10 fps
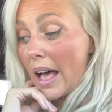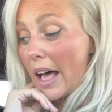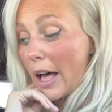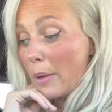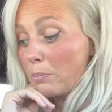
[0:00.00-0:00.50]

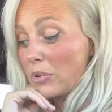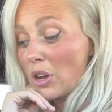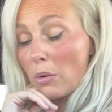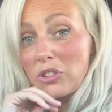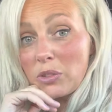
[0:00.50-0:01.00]
But
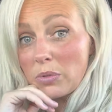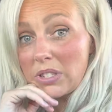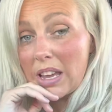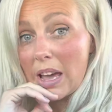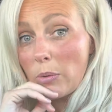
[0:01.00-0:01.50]
no, I just want to
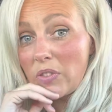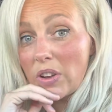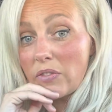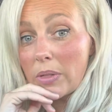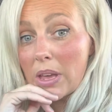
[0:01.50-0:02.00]
say how I was
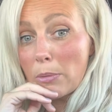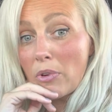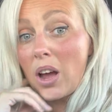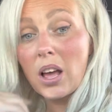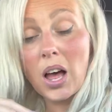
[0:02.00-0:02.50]
feeling from the
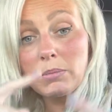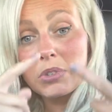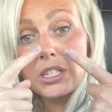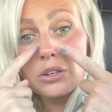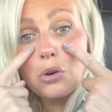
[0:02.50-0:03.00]
MRI. I'm
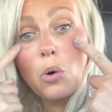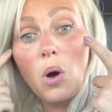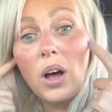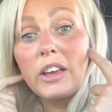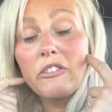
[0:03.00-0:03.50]
still
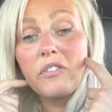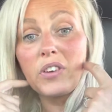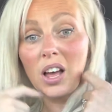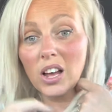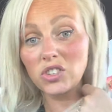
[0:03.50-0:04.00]
quite
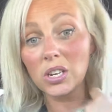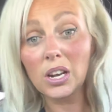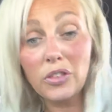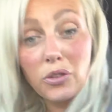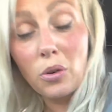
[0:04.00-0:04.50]
flushed, and
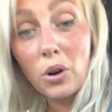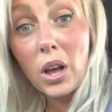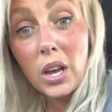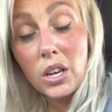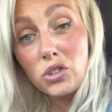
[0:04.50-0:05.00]
I thought,
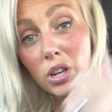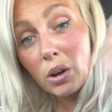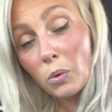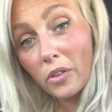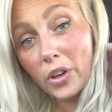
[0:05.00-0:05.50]
do you know
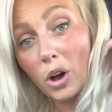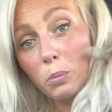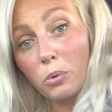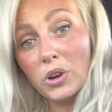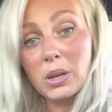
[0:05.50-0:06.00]
what? The whole
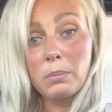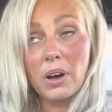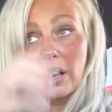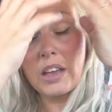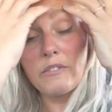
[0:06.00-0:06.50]
point in
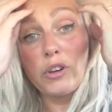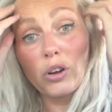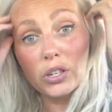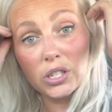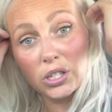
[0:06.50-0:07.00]
my
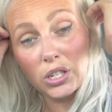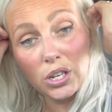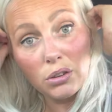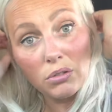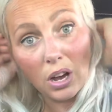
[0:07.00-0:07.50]
vlogs to
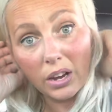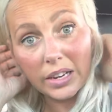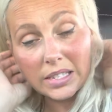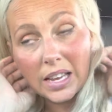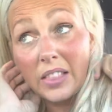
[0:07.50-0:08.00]
you
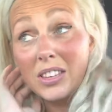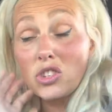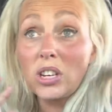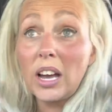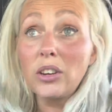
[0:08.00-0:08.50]
guys and this
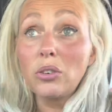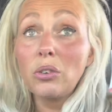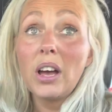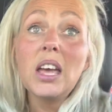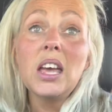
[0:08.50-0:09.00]
channel
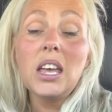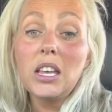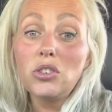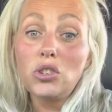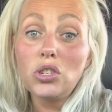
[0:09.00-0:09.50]

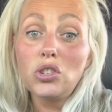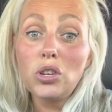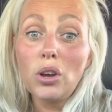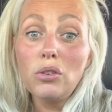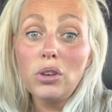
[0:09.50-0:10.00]
is to
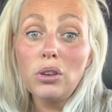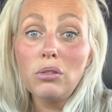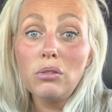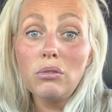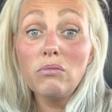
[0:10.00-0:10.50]
show
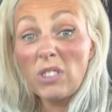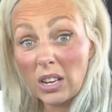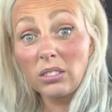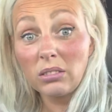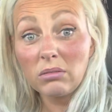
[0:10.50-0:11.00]
you
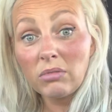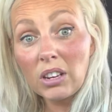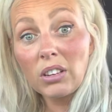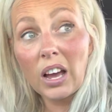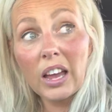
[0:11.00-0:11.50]

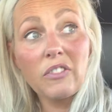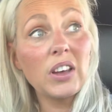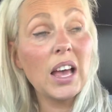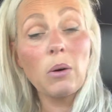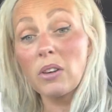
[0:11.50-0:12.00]
real life
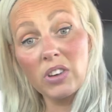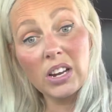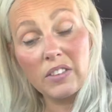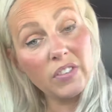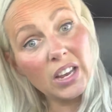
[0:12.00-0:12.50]
and how I'm
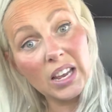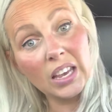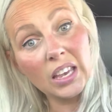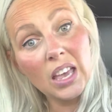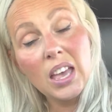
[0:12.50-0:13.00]
really
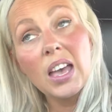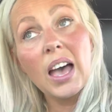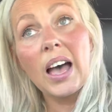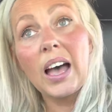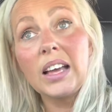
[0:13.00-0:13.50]
feeling.
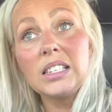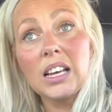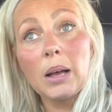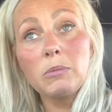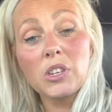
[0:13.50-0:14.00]

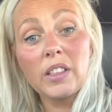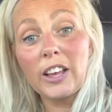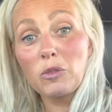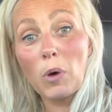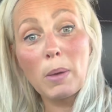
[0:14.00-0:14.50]
And so
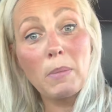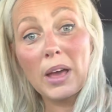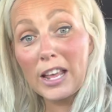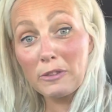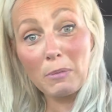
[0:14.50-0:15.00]
that's why
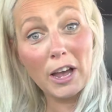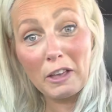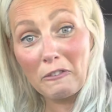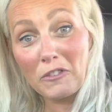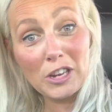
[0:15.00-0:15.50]
many of
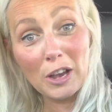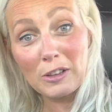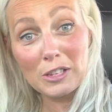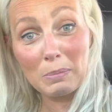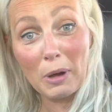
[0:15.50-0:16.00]
my
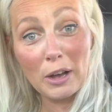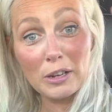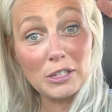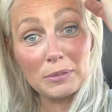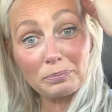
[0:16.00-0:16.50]
videos in the
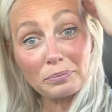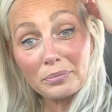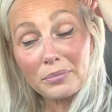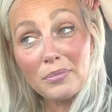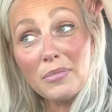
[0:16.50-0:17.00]
past
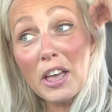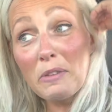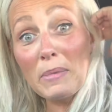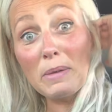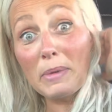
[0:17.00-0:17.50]

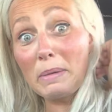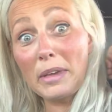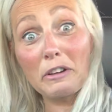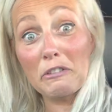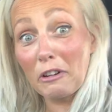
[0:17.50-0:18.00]
have been
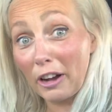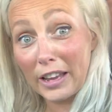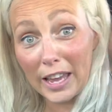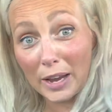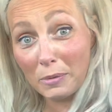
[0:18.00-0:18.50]
me
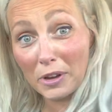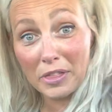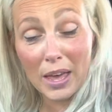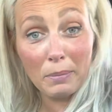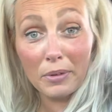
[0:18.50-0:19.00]
crying with
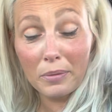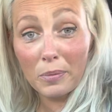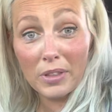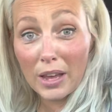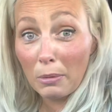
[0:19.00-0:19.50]

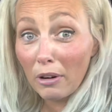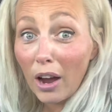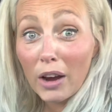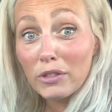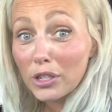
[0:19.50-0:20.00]

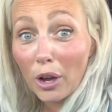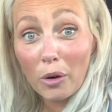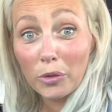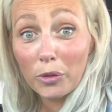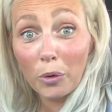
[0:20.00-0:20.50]
MRI
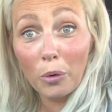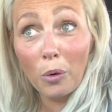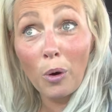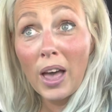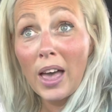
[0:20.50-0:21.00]
results,
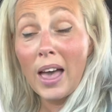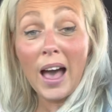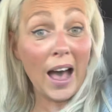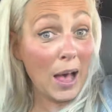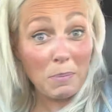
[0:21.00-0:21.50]
or
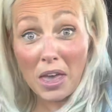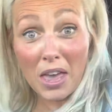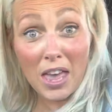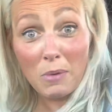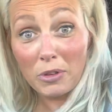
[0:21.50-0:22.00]

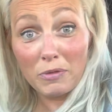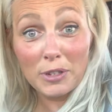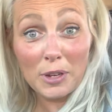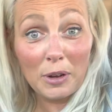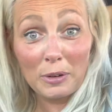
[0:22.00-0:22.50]
happy with
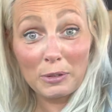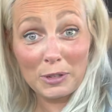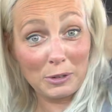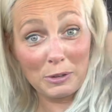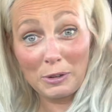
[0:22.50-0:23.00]

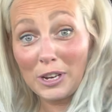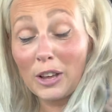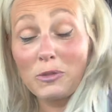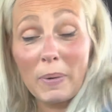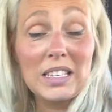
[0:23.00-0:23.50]
results, or, you know,
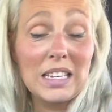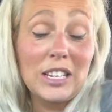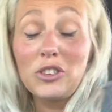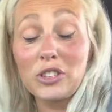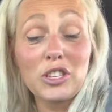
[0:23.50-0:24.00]
basically
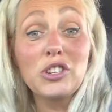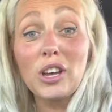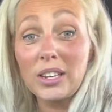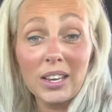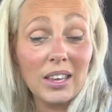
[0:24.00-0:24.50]
just the
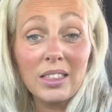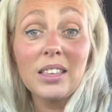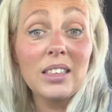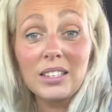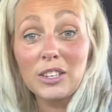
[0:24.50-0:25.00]
journey.
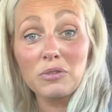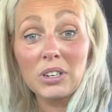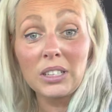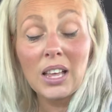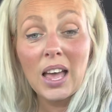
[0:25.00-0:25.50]
This is
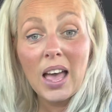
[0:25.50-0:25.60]
real.